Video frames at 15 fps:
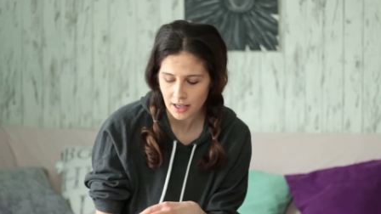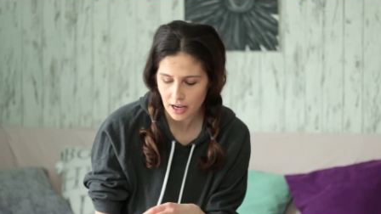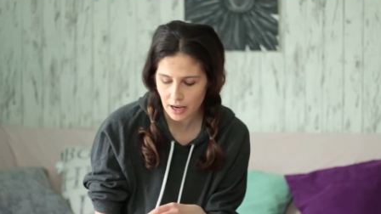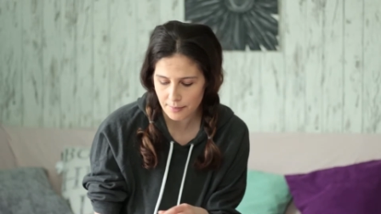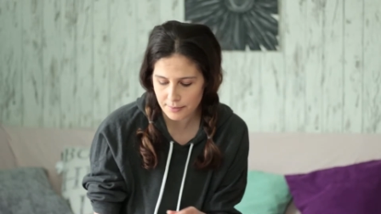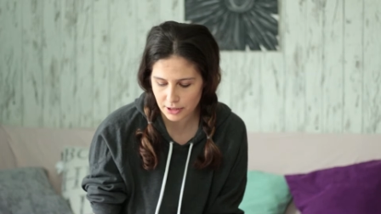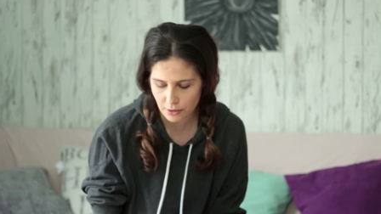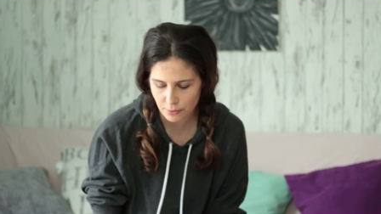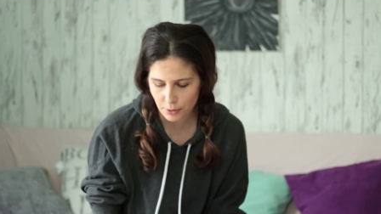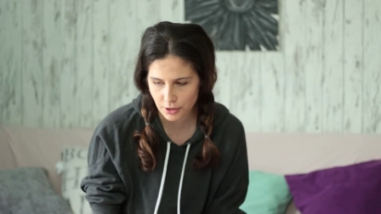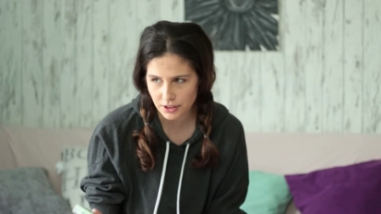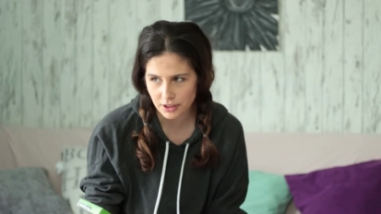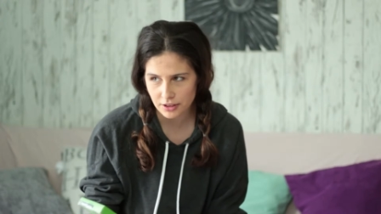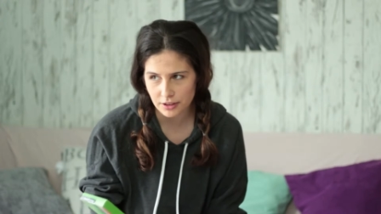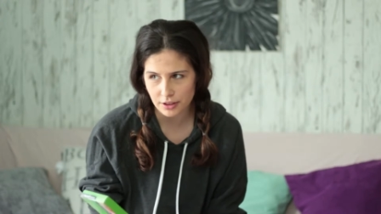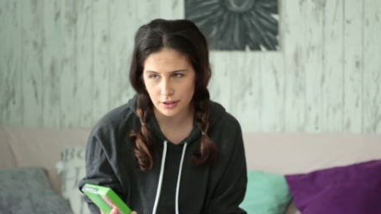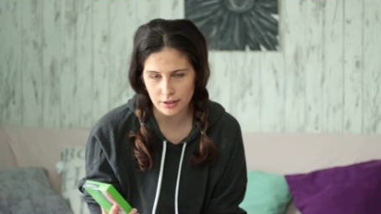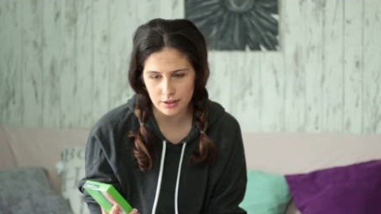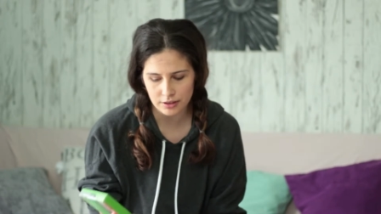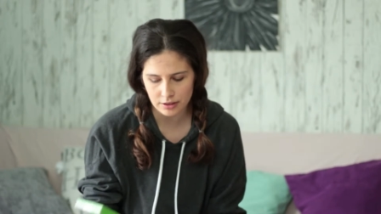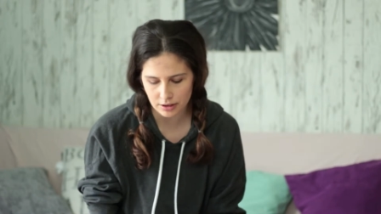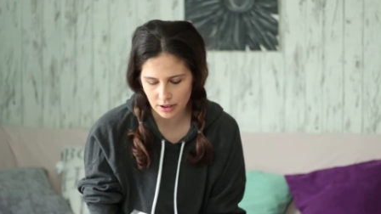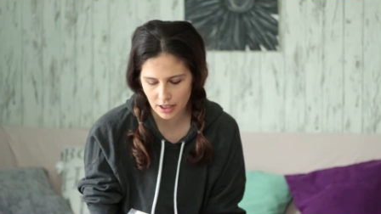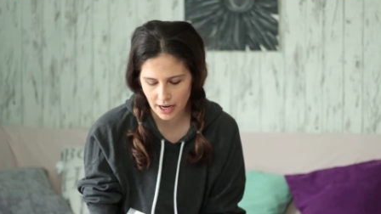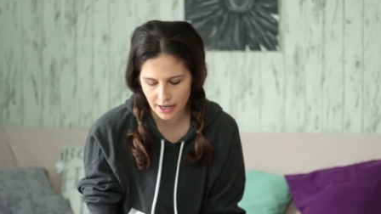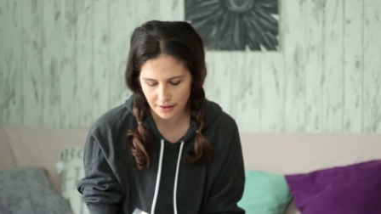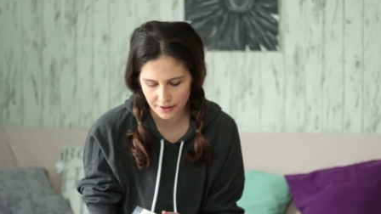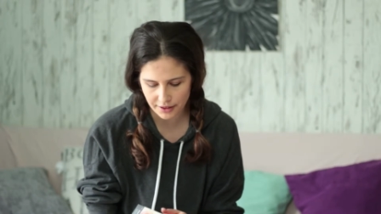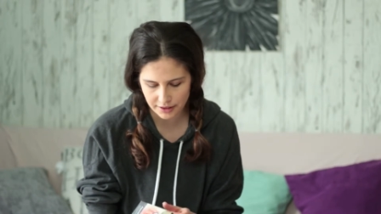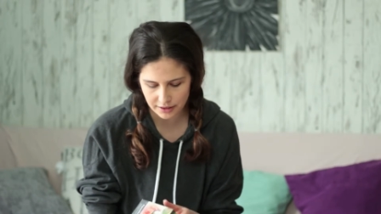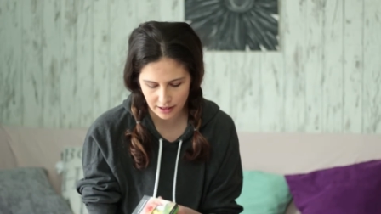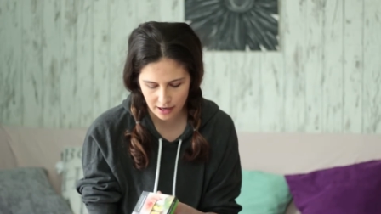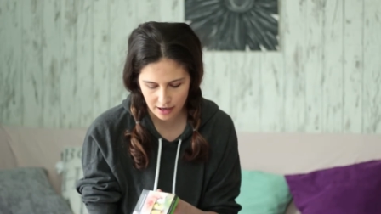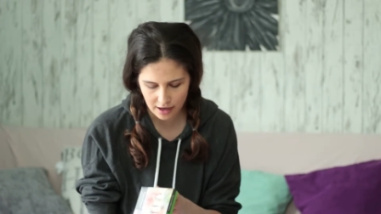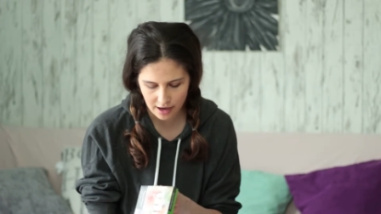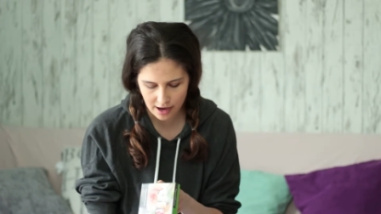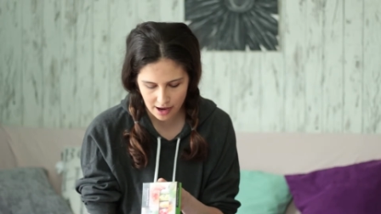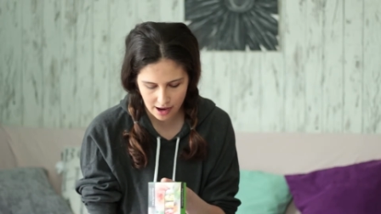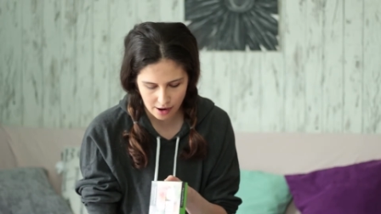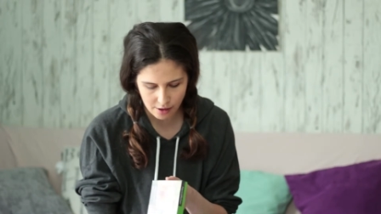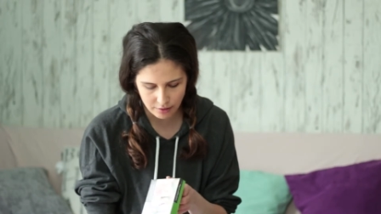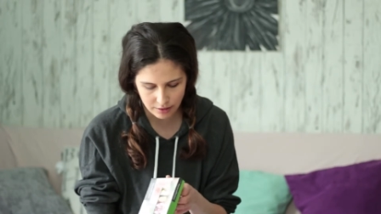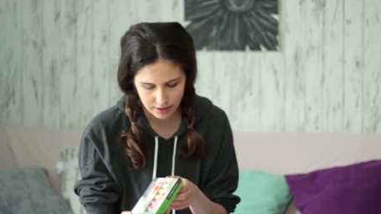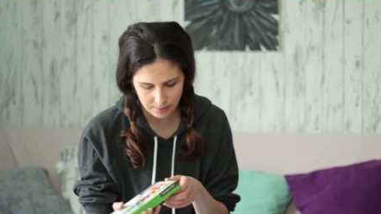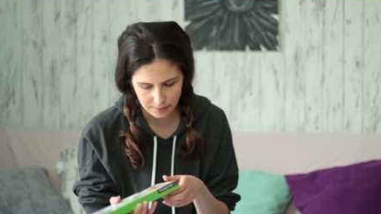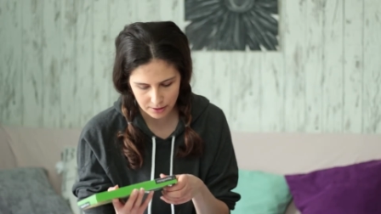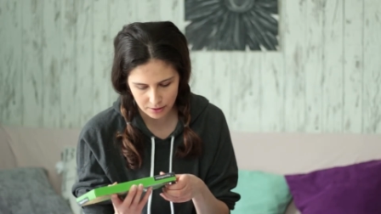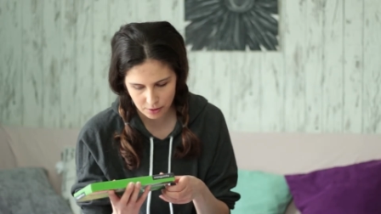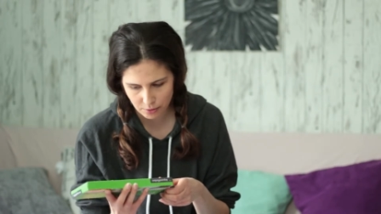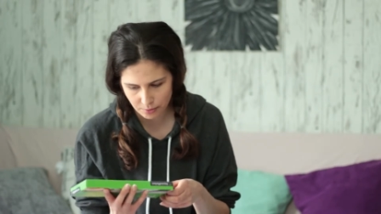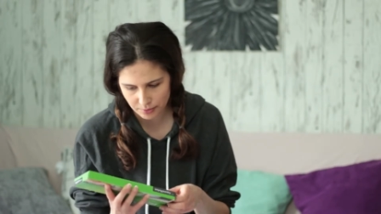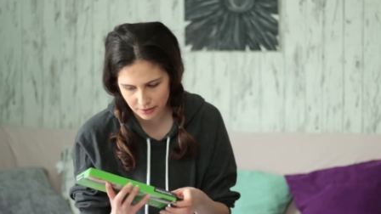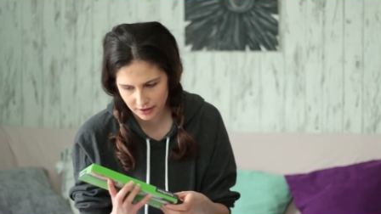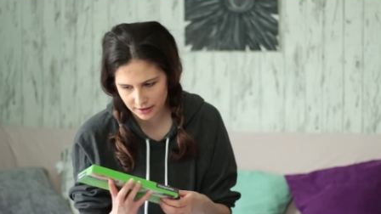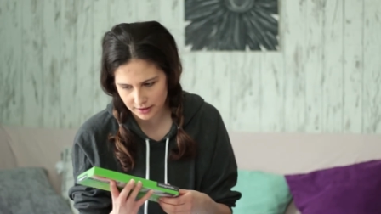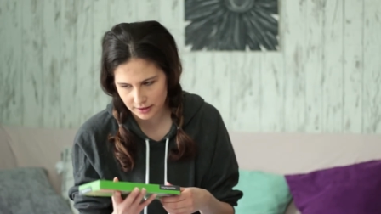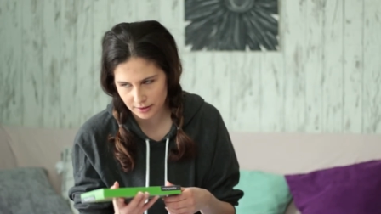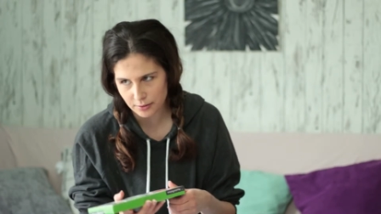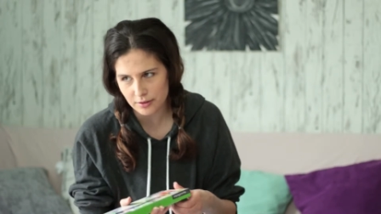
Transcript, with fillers: Um, so I wanted to try these out. I'm gonna open this.